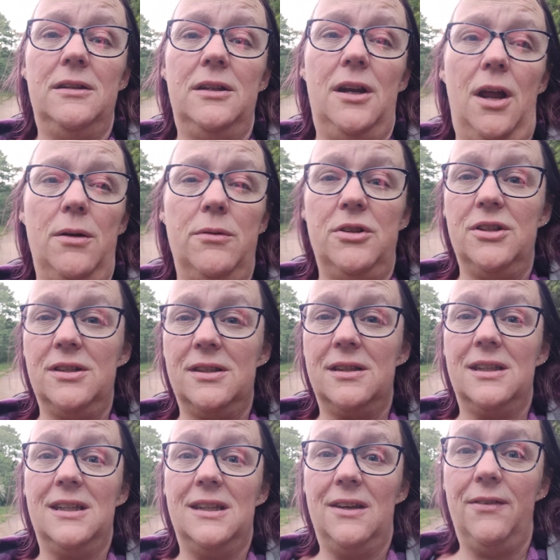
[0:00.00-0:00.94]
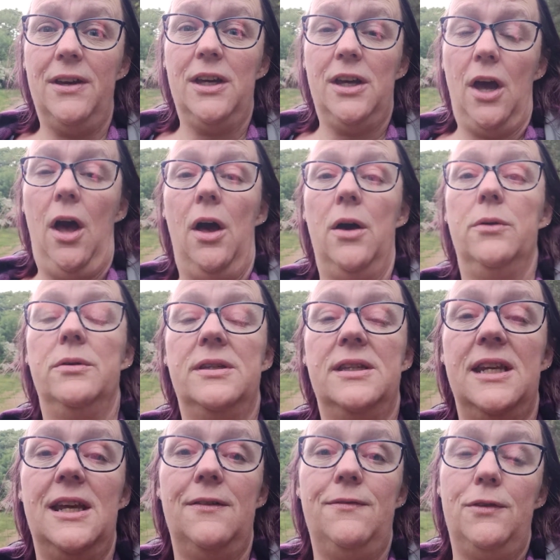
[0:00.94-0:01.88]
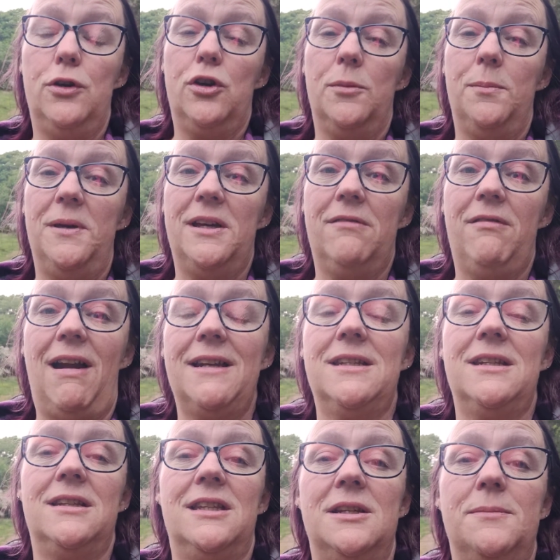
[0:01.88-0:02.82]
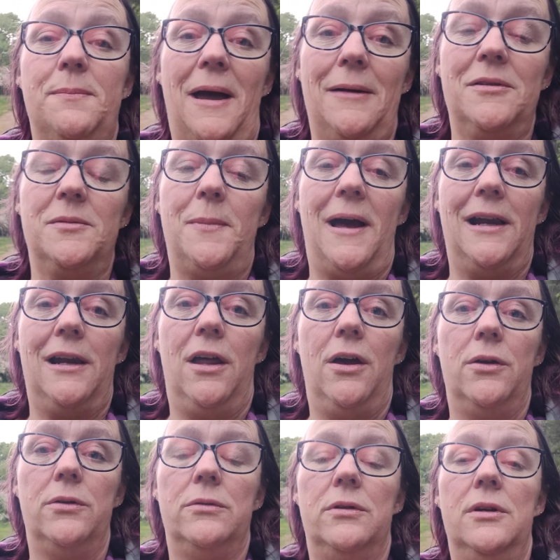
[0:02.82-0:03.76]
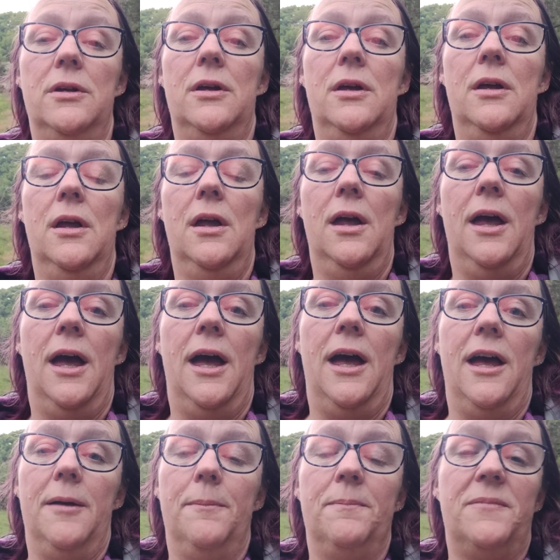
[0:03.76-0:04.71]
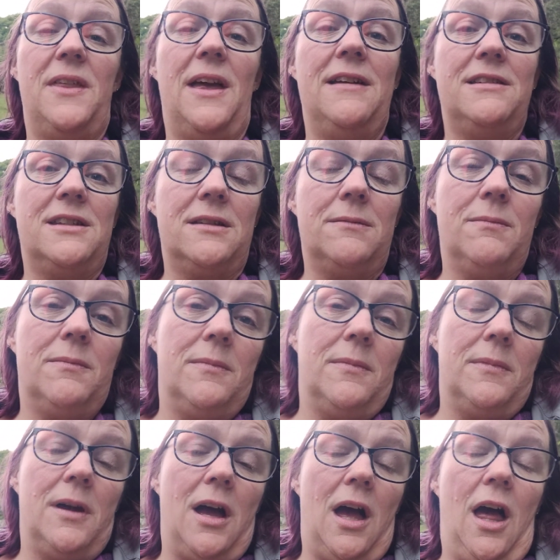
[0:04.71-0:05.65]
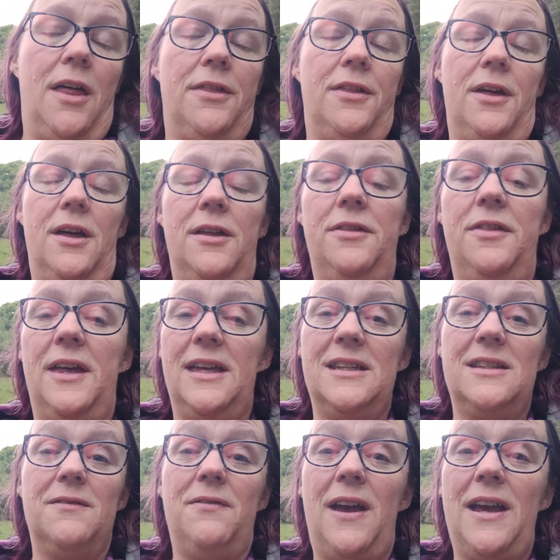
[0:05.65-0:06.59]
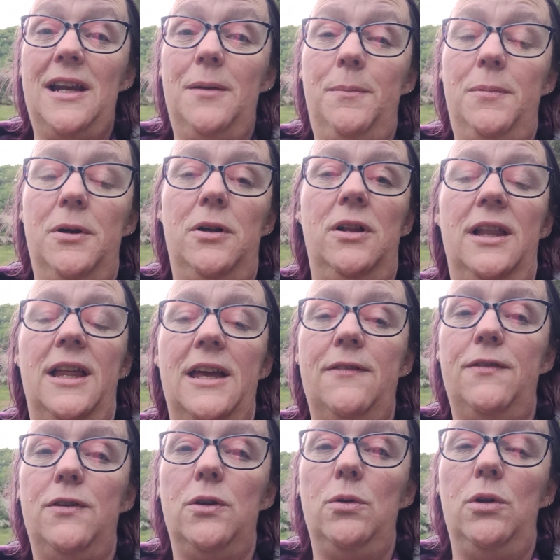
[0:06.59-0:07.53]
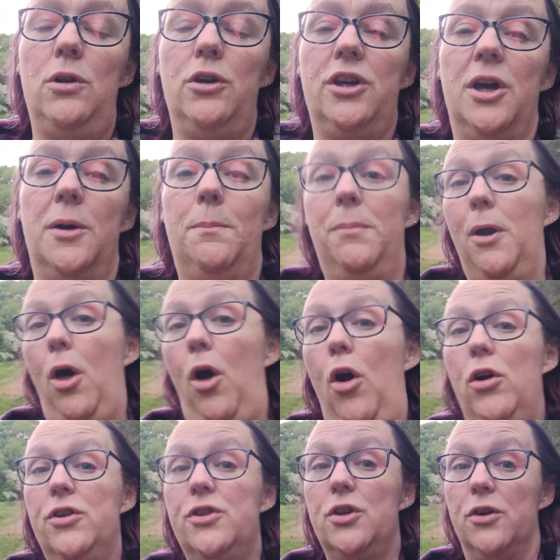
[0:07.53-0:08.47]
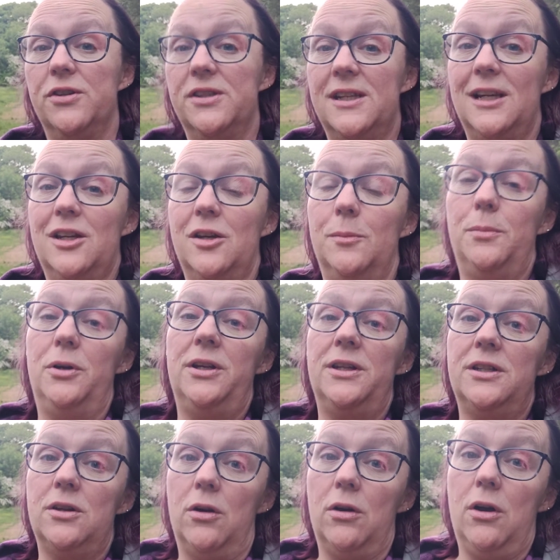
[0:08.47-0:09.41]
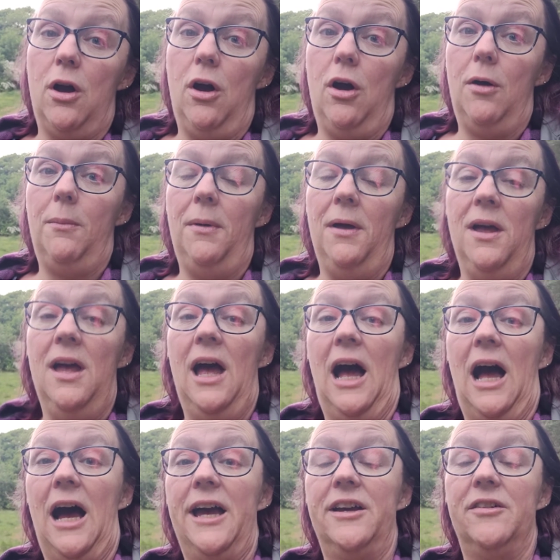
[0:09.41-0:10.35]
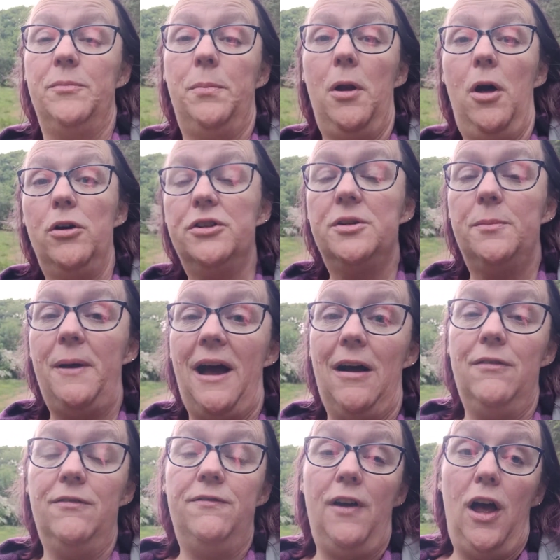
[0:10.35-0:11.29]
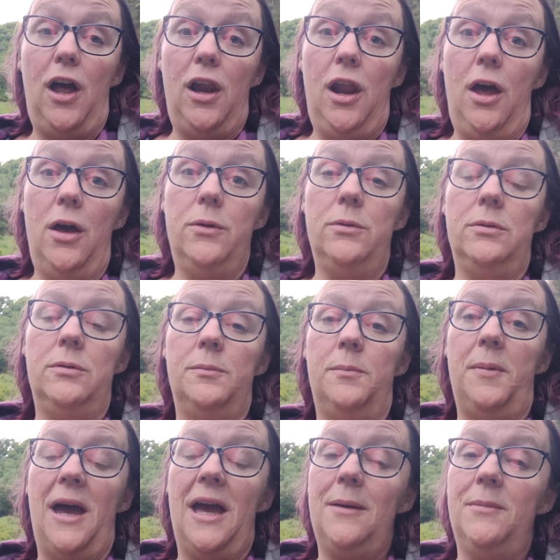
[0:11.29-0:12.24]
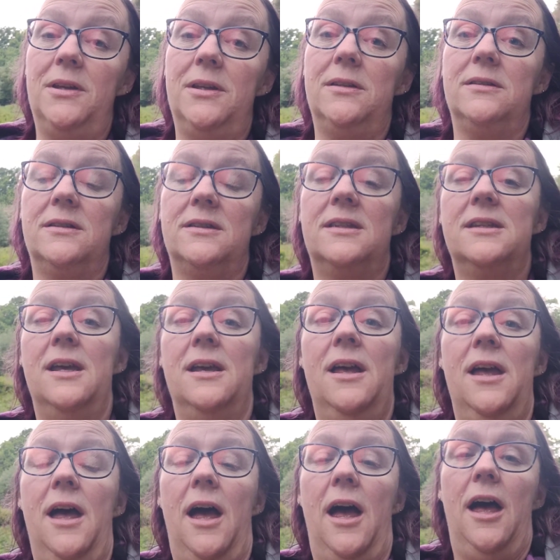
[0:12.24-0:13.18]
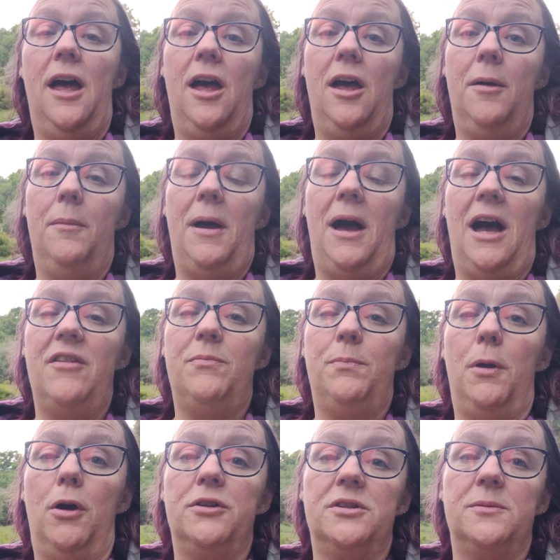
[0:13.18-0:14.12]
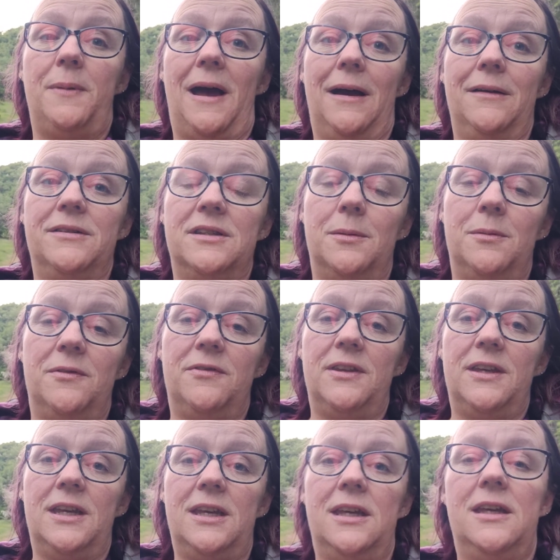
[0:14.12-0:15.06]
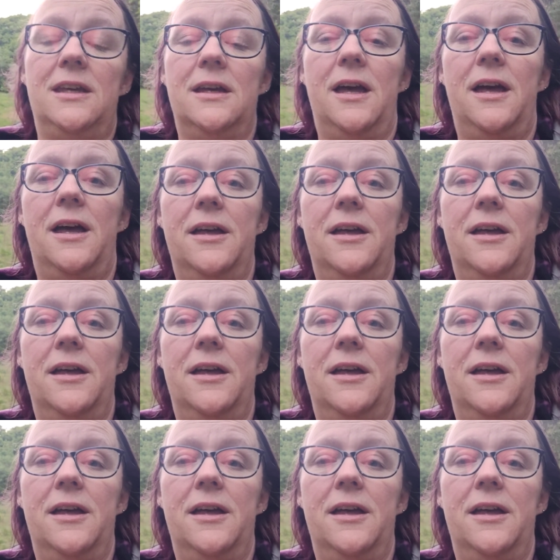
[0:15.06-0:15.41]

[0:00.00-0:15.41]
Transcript: you know, just give it a go. See if you can be granted this bounce back loan. There's other things available. If you look at blog.siliconbullet.com, I have blogged about furlough payments. I've blogged about some of the